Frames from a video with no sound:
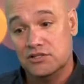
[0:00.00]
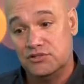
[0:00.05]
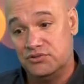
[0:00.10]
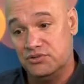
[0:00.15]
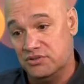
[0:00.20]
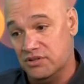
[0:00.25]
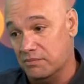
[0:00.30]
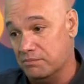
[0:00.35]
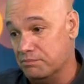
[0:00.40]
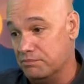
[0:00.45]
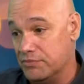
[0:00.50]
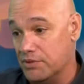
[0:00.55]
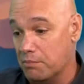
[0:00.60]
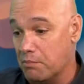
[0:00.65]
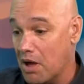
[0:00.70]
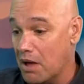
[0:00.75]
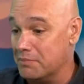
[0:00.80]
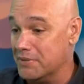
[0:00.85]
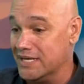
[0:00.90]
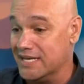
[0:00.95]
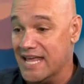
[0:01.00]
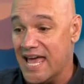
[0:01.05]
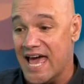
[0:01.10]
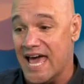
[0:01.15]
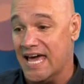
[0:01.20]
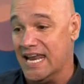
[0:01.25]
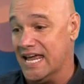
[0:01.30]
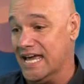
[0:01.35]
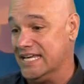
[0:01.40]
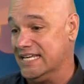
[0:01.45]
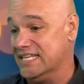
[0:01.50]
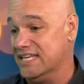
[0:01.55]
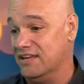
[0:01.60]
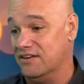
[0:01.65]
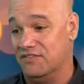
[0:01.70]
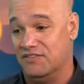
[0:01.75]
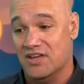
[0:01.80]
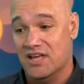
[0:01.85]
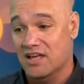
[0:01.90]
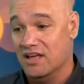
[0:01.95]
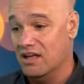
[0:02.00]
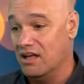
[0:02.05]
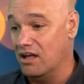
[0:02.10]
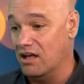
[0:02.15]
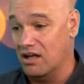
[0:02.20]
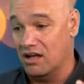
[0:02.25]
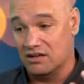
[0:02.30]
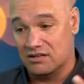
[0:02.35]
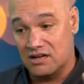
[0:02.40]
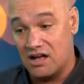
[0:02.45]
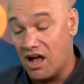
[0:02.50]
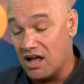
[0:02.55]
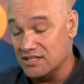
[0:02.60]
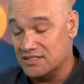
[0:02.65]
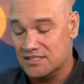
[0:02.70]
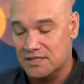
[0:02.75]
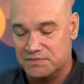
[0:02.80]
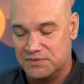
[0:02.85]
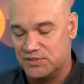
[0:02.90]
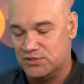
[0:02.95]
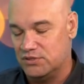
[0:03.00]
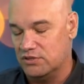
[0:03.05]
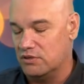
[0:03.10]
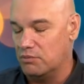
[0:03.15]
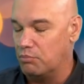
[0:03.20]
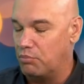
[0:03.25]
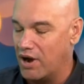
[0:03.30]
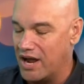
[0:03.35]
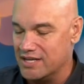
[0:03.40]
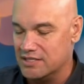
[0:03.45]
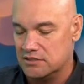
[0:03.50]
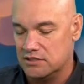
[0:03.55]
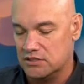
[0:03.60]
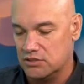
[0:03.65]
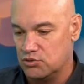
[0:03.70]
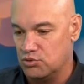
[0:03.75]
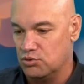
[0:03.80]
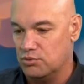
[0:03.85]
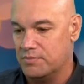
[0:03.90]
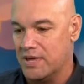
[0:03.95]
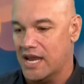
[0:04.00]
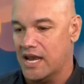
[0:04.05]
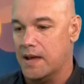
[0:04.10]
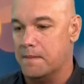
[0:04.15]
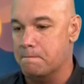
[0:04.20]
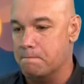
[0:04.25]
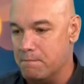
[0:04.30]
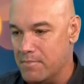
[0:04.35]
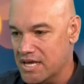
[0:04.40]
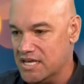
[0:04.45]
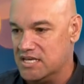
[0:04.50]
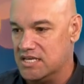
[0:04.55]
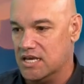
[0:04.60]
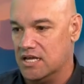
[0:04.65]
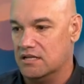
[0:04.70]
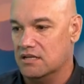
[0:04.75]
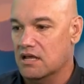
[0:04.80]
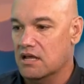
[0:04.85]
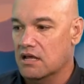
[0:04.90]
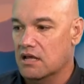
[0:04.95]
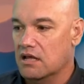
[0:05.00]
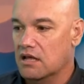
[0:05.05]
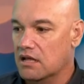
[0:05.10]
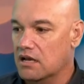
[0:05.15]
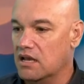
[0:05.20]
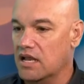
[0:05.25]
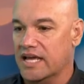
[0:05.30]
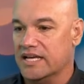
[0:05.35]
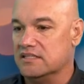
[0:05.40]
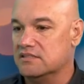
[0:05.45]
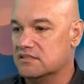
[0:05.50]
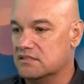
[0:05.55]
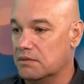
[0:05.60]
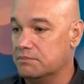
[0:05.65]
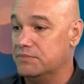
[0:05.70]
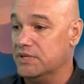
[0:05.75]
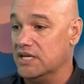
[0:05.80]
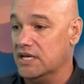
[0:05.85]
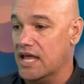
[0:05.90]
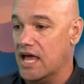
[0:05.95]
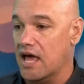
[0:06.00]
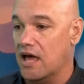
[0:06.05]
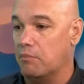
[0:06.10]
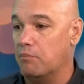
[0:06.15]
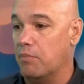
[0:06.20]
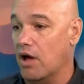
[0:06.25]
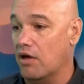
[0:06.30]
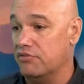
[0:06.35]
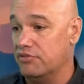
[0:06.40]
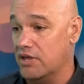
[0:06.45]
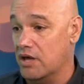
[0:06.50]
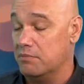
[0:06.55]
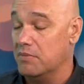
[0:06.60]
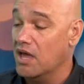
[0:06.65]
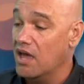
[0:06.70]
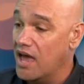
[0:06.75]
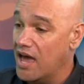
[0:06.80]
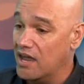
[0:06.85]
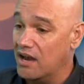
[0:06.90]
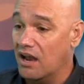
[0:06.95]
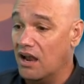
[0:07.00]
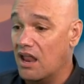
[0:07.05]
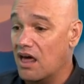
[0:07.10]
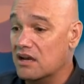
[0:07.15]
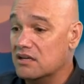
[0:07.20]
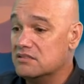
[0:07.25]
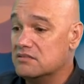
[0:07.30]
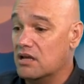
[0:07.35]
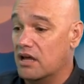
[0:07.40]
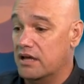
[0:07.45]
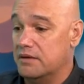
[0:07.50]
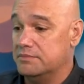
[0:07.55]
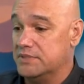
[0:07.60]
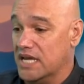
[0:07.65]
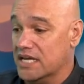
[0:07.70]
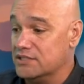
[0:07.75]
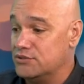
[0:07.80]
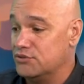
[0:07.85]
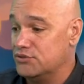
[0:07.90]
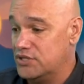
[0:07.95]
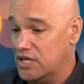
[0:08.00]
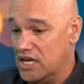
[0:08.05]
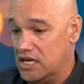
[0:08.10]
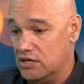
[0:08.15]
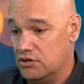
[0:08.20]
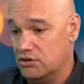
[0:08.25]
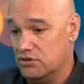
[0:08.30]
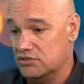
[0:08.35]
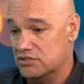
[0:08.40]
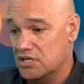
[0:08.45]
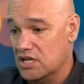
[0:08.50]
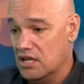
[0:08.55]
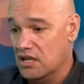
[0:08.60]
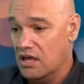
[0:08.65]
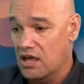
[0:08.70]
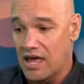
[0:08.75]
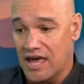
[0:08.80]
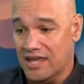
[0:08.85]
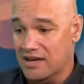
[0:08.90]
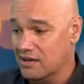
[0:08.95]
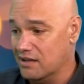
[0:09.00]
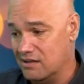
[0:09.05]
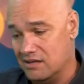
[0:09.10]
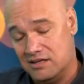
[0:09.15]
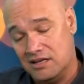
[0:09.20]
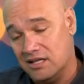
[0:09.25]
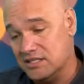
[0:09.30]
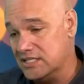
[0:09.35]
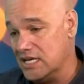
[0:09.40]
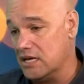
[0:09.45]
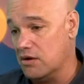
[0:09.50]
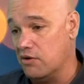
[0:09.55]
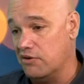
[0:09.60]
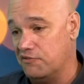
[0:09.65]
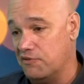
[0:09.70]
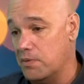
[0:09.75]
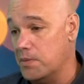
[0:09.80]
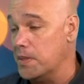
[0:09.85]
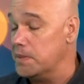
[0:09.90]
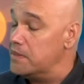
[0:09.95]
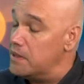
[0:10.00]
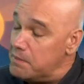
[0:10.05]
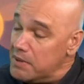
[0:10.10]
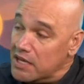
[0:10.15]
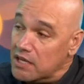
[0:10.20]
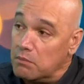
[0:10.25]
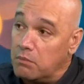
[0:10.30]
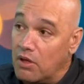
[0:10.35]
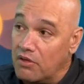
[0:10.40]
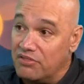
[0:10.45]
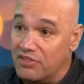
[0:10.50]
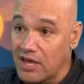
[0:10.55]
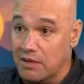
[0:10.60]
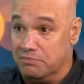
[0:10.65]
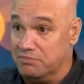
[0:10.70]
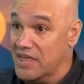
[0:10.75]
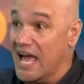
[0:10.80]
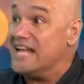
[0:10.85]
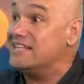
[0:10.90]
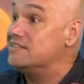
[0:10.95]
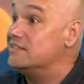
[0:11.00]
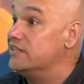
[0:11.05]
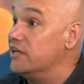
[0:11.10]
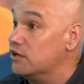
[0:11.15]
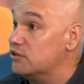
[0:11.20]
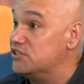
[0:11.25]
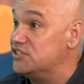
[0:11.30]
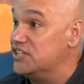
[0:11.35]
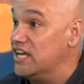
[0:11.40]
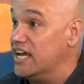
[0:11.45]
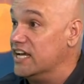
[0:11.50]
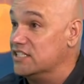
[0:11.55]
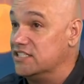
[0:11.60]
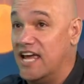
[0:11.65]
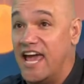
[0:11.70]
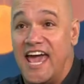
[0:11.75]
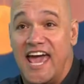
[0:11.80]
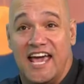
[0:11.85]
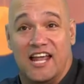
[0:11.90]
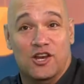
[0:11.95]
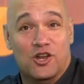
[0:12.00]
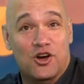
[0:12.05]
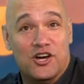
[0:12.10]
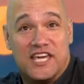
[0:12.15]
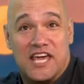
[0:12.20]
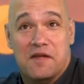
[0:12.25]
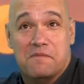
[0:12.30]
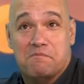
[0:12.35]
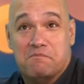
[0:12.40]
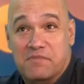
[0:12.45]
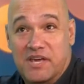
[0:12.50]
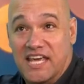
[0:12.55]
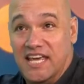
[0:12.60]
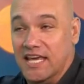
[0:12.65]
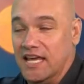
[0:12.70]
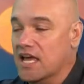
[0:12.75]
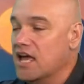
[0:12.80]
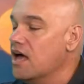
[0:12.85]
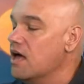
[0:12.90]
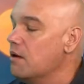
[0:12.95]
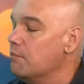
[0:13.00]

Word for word: to the the mom and dad. I give uh, concepts to the brides and groom, and I make it like something about them. And a lot of times entertainers and not take away from them, they make it about them. That's their stage. Hey, look at me.